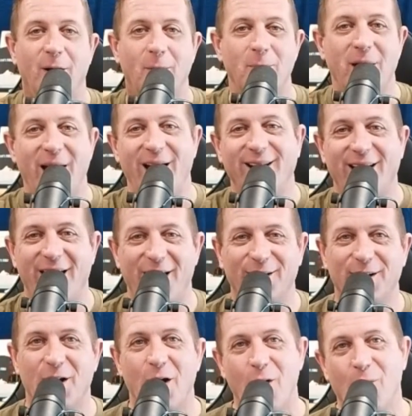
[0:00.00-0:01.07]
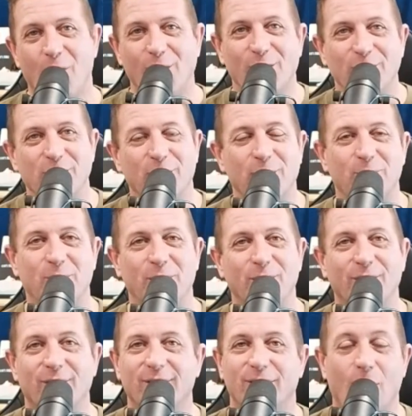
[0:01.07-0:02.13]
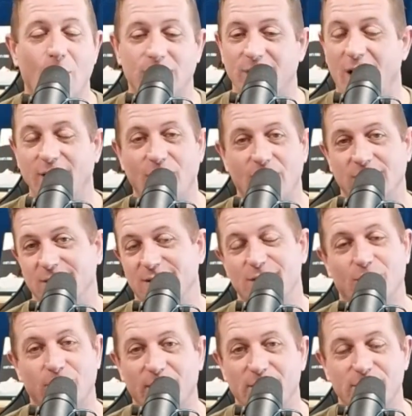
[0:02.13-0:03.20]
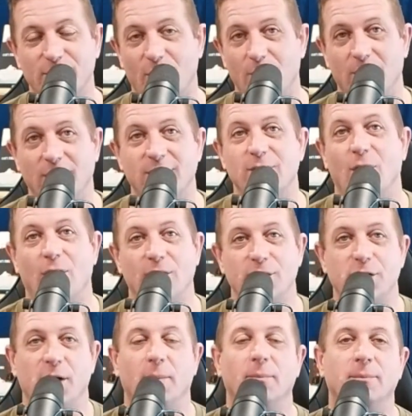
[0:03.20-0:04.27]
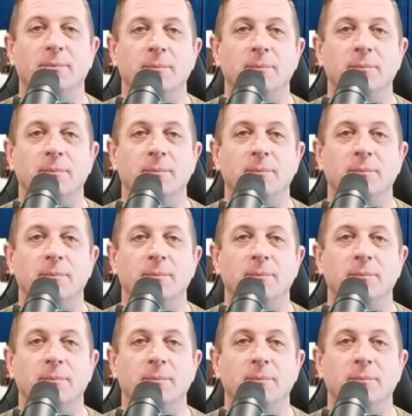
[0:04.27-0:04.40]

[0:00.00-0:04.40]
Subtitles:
hang out, work on your computer, the whole 9 yards. It's a real Starbucks on a ship.